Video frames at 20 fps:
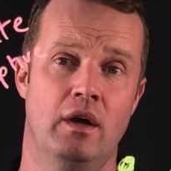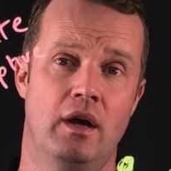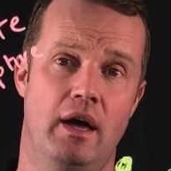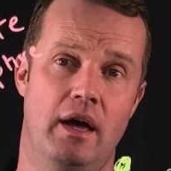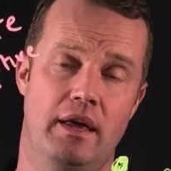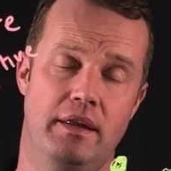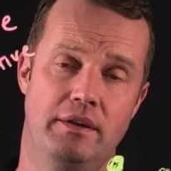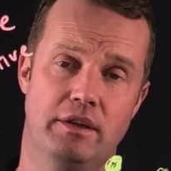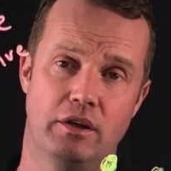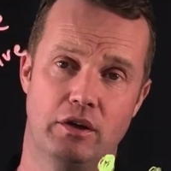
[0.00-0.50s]

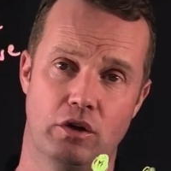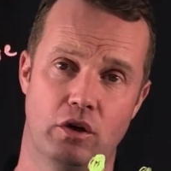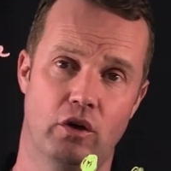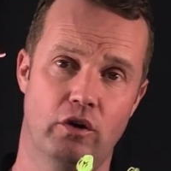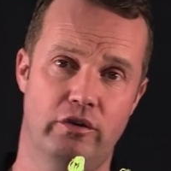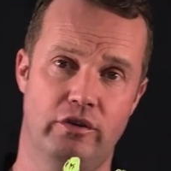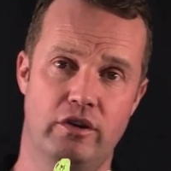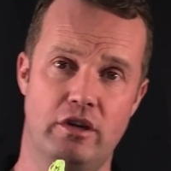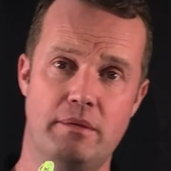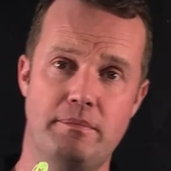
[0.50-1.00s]
the
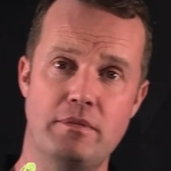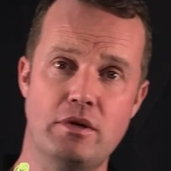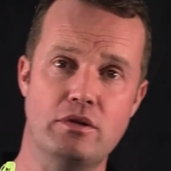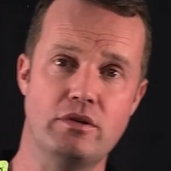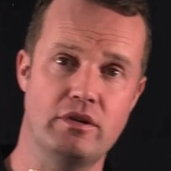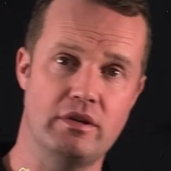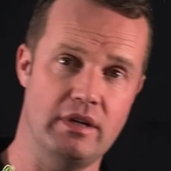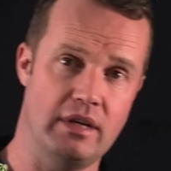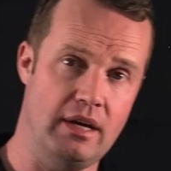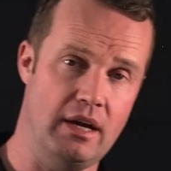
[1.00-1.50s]
gut and
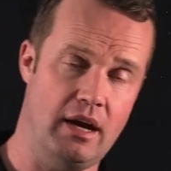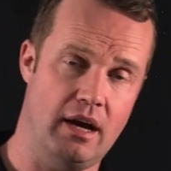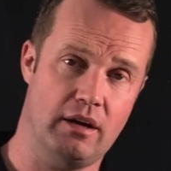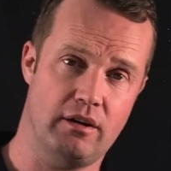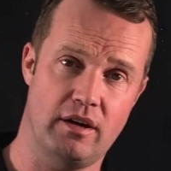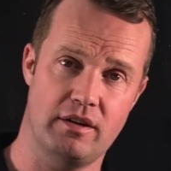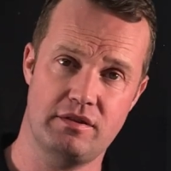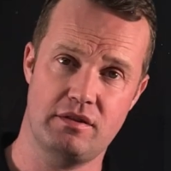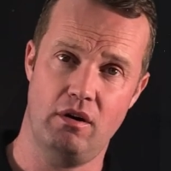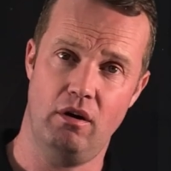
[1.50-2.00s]
immunity
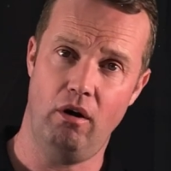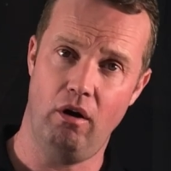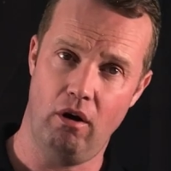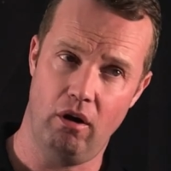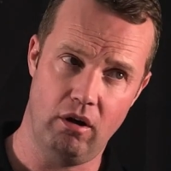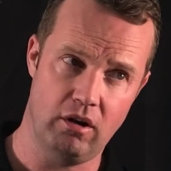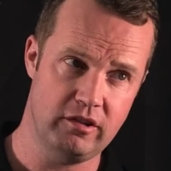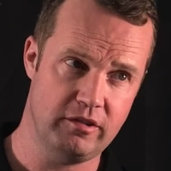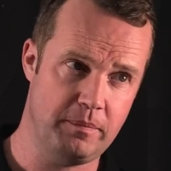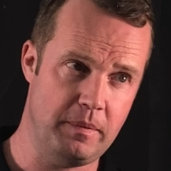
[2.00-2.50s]
across
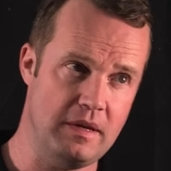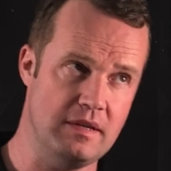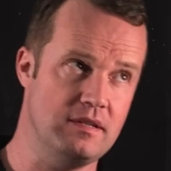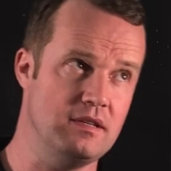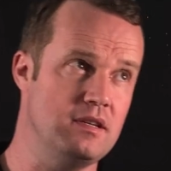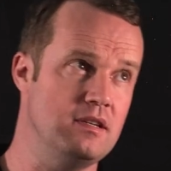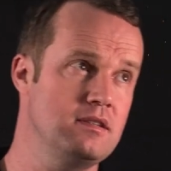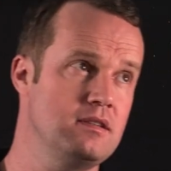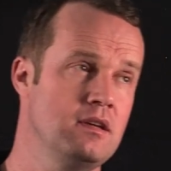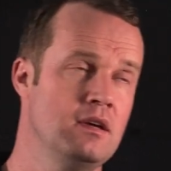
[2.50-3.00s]
all
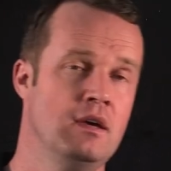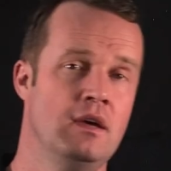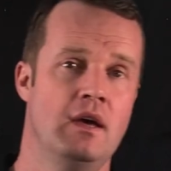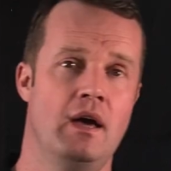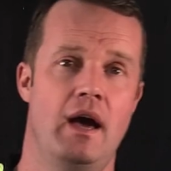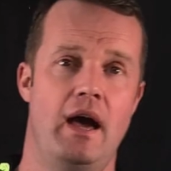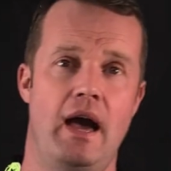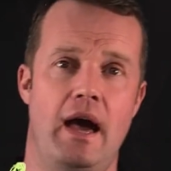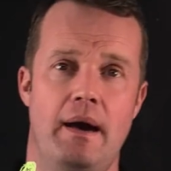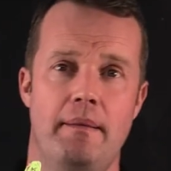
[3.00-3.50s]
species.
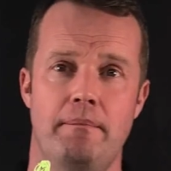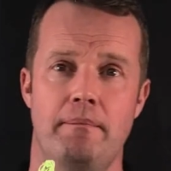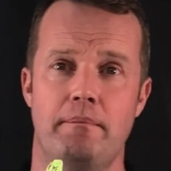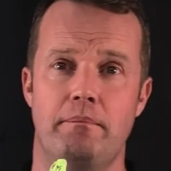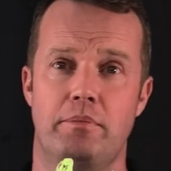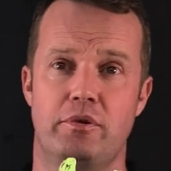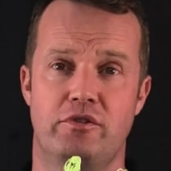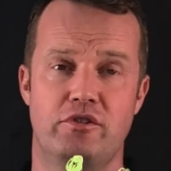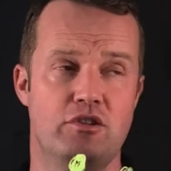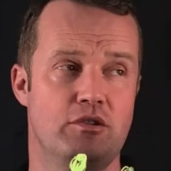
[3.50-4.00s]

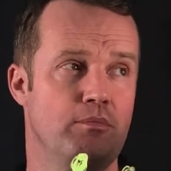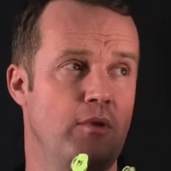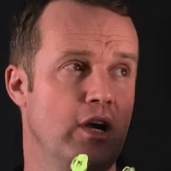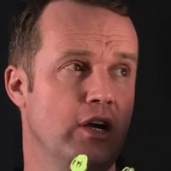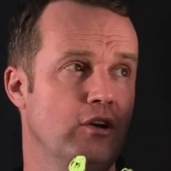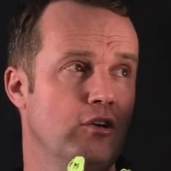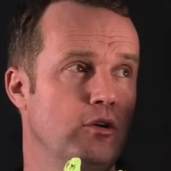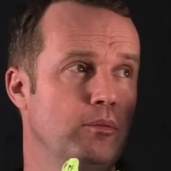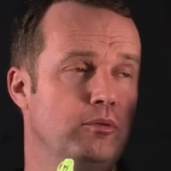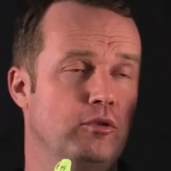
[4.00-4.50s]
Precision
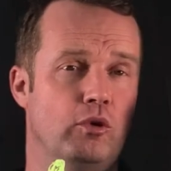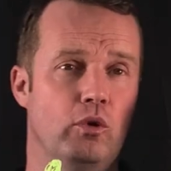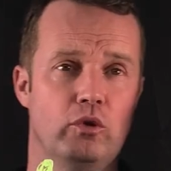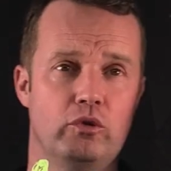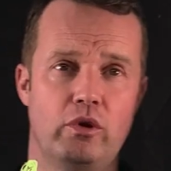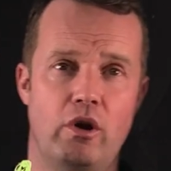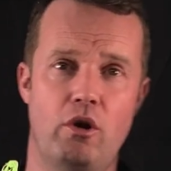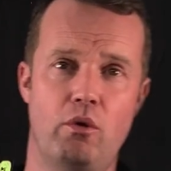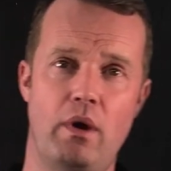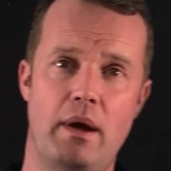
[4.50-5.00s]
Microbes, go
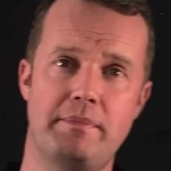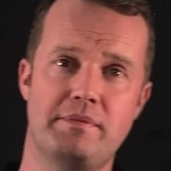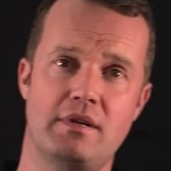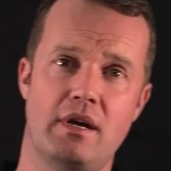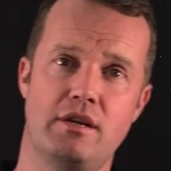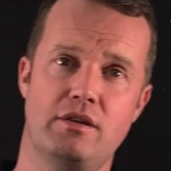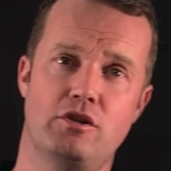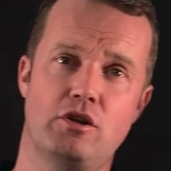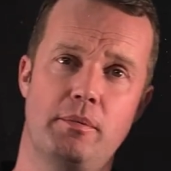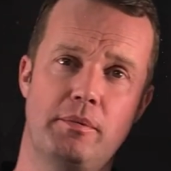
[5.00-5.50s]
to our
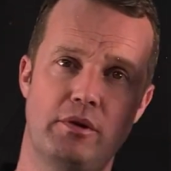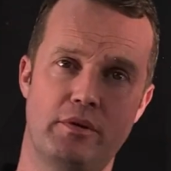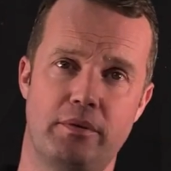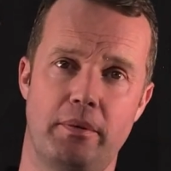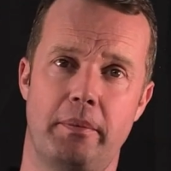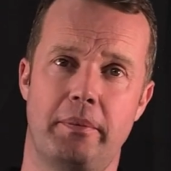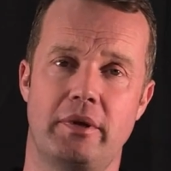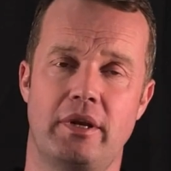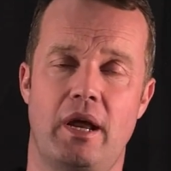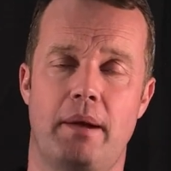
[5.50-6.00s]
website,
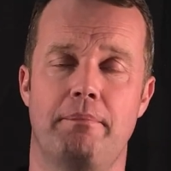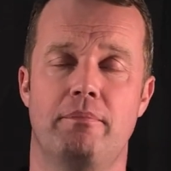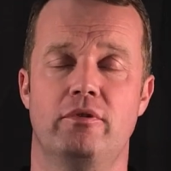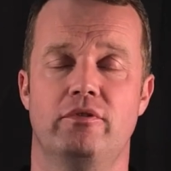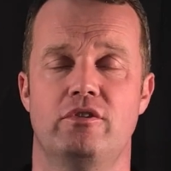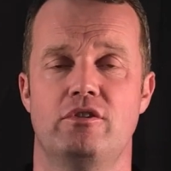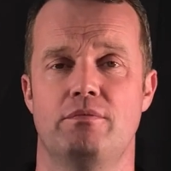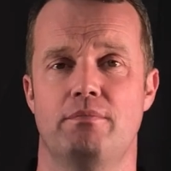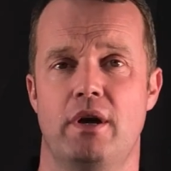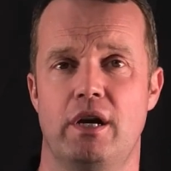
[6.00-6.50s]

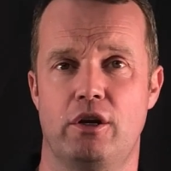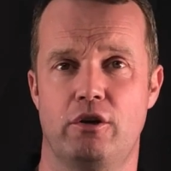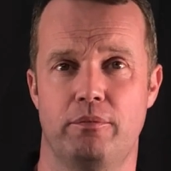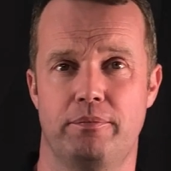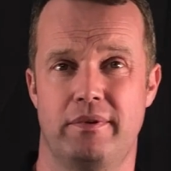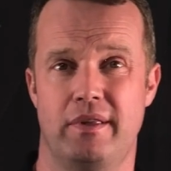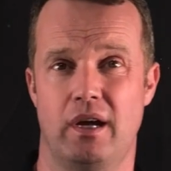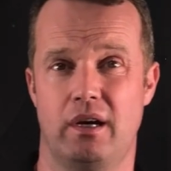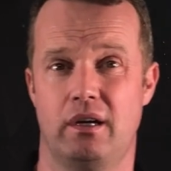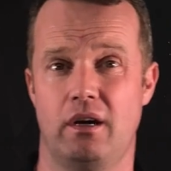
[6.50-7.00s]

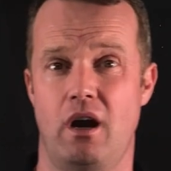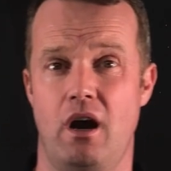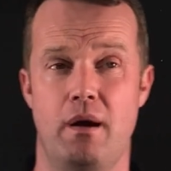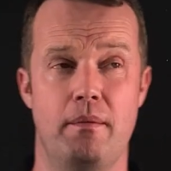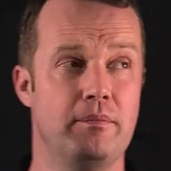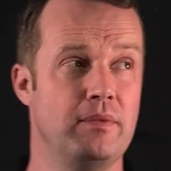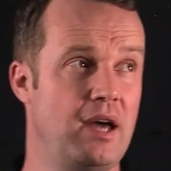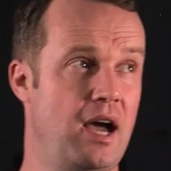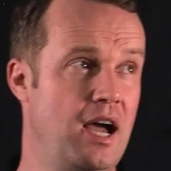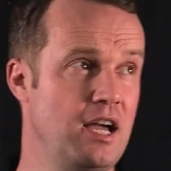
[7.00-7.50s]

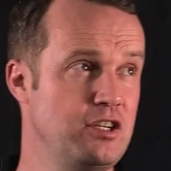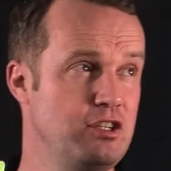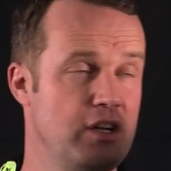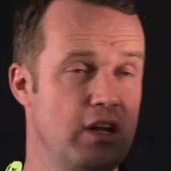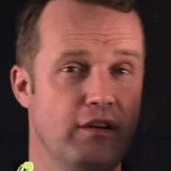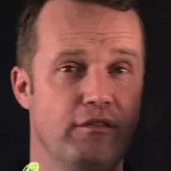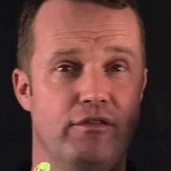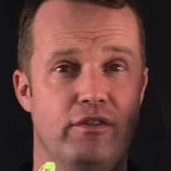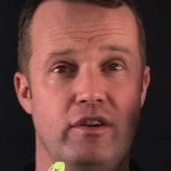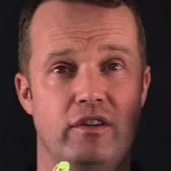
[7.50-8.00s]
www.precisionmicrobes.com. The
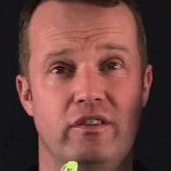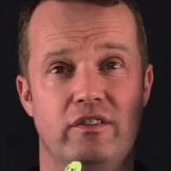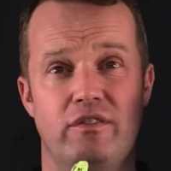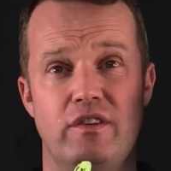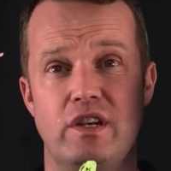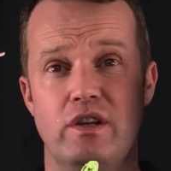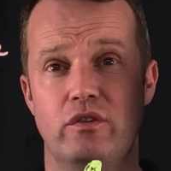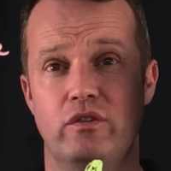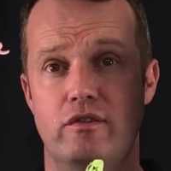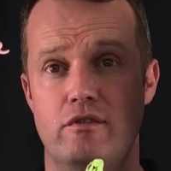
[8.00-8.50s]
hashtag for this
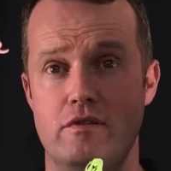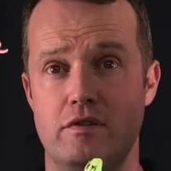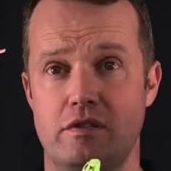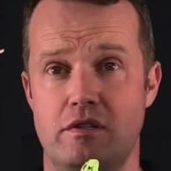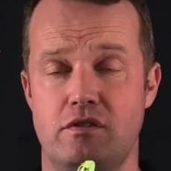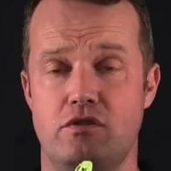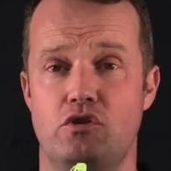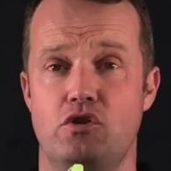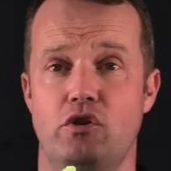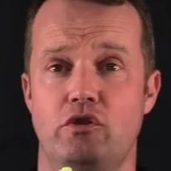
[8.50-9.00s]
video series
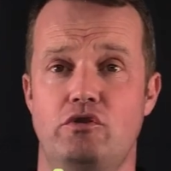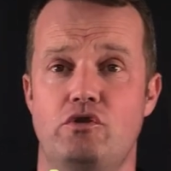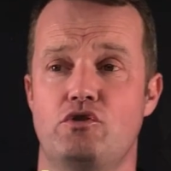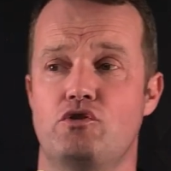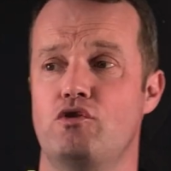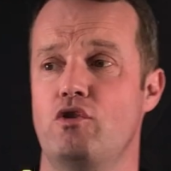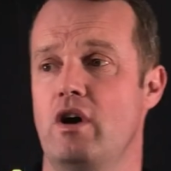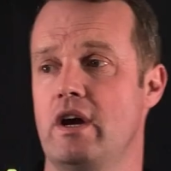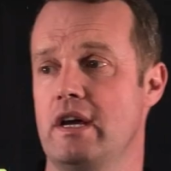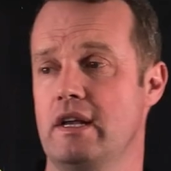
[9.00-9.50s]
is just
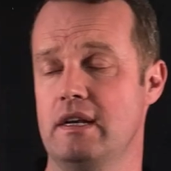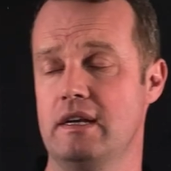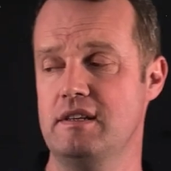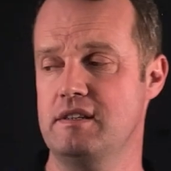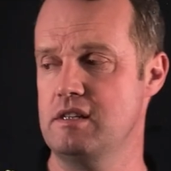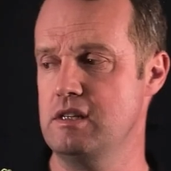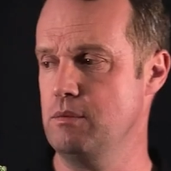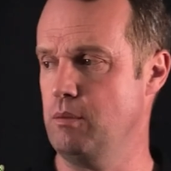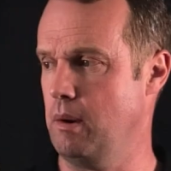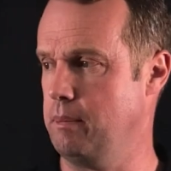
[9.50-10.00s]
try it.
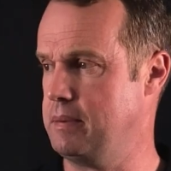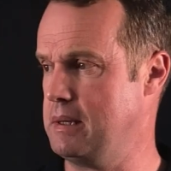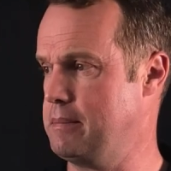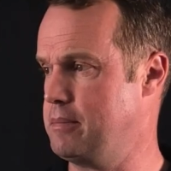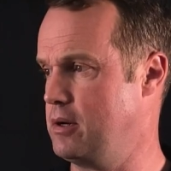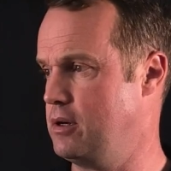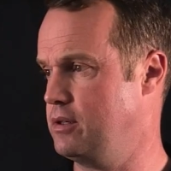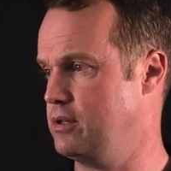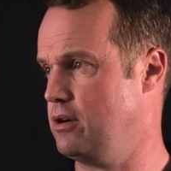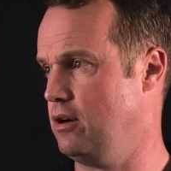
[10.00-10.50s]
Listen to what
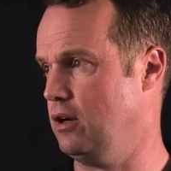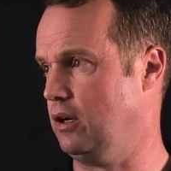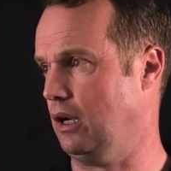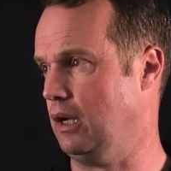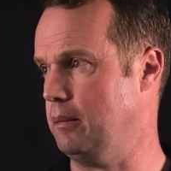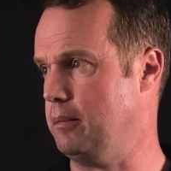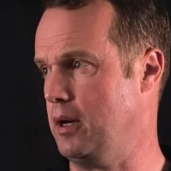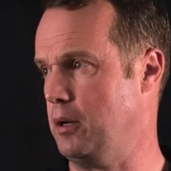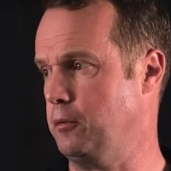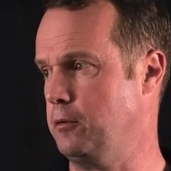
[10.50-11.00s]
people are
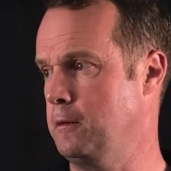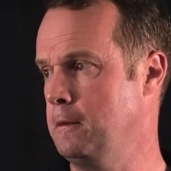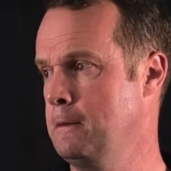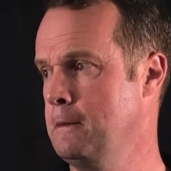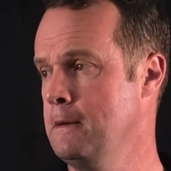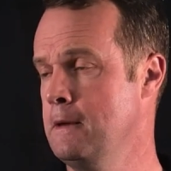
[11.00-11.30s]
talking about.